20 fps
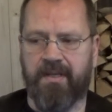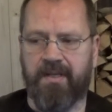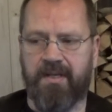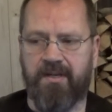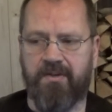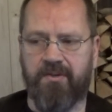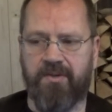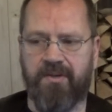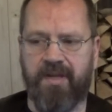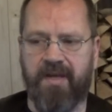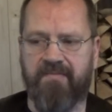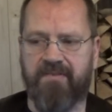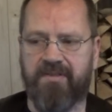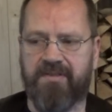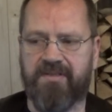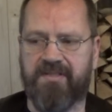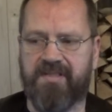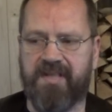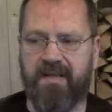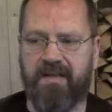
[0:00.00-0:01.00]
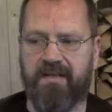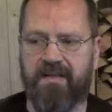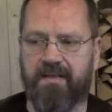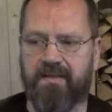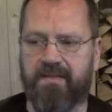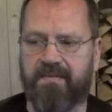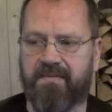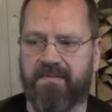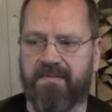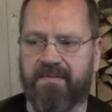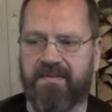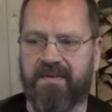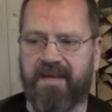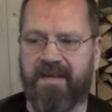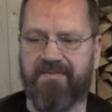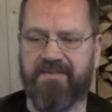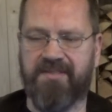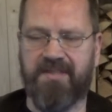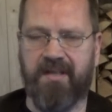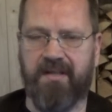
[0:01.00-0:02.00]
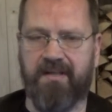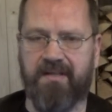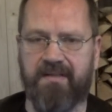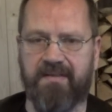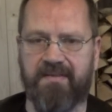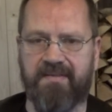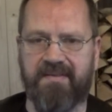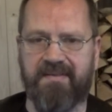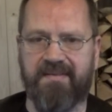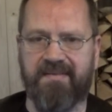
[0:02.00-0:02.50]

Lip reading: He could never have said it